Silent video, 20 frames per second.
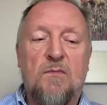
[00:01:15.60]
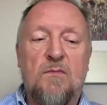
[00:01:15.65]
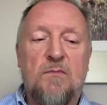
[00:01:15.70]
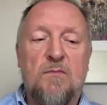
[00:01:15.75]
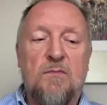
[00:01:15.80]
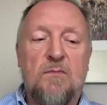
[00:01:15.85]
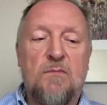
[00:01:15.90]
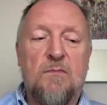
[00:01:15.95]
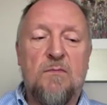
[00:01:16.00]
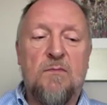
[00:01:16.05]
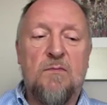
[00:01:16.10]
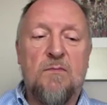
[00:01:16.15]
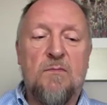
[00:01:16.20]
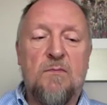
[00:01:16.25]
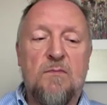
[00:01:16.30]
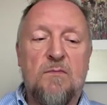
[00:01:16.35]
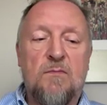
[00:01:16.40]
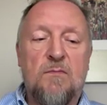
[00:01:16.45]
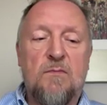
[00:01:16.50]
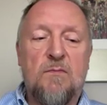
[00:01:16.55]

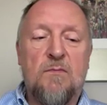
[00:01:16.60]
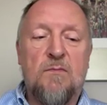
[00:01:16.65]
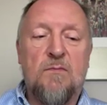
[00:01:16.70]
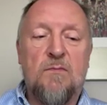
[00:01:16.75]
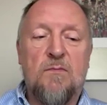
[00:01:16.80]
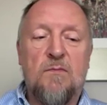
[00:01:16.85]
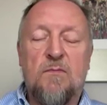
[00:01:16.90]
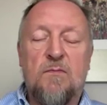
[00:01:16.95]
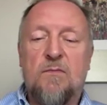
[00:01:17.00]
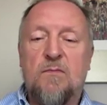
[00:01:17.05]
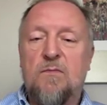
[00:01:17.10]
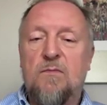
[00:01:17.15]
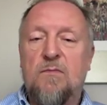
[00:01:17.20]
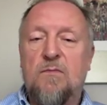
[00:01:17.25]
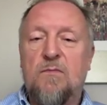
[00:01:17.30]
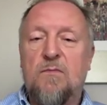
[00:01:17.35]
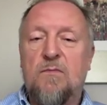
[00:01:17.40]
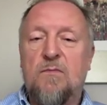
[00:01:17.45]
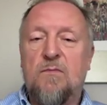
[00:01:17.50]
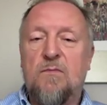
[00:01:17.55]

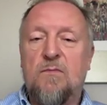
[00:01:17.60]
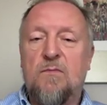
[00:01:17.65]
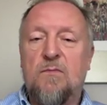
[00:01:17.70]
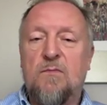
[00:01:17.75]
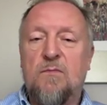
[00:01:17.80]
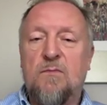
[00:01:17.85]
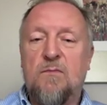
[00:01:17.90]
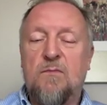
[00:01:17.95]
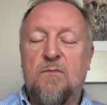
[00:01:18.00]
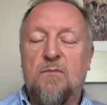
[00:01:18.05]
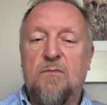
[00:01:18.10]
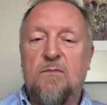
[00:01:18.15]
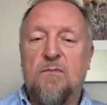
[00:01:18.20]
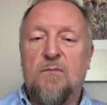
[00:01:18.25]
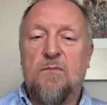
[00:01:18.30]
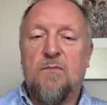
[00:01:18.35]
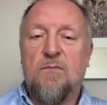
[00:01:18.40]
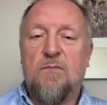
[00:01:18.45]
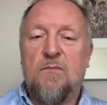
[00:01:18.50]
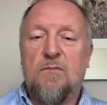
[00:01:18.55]

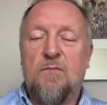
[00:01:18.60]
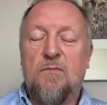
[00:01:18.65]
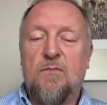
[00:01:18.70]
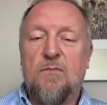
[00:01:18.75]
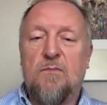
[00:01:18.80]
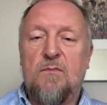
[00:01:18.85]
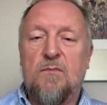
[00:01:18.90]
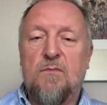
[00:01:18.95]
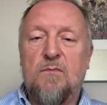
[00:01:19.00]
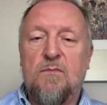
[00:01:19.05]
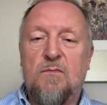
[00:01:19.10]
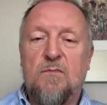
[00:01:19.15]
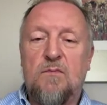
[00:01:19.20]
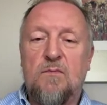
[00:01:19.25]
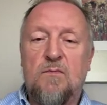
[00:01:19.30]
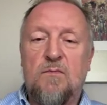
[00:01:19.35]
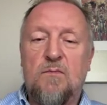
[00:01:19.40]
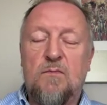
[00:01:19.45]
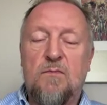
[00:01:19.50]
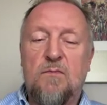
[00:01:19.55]

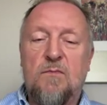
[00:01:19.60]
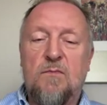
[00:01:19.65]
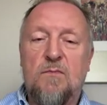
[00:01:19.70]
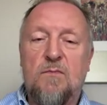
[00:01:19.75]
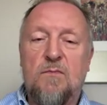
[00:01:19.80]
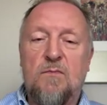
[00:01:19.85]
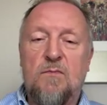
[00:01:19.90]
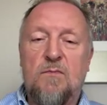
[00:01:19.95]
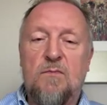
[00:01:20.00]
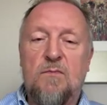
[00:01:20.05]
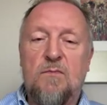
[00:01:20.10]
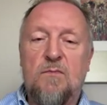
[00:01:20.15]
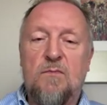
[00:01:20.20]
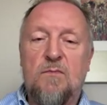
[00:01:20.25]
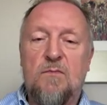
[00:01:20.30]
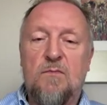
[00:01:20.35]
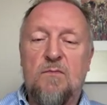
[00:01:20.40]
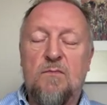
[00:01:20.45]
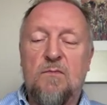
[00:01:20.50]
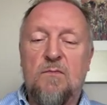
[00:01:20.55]

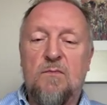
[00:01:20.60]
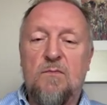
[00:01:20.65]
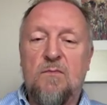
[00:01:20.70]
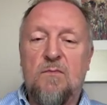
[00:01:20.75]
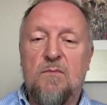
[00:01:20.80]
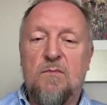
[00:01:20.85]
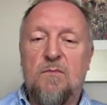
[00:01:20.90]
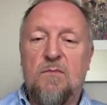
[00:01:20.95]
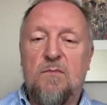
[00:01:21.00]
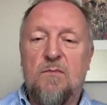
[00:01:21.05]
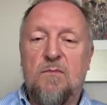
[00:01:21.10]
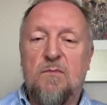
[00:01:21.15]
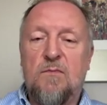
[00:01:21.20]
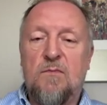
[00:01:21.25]
(silent)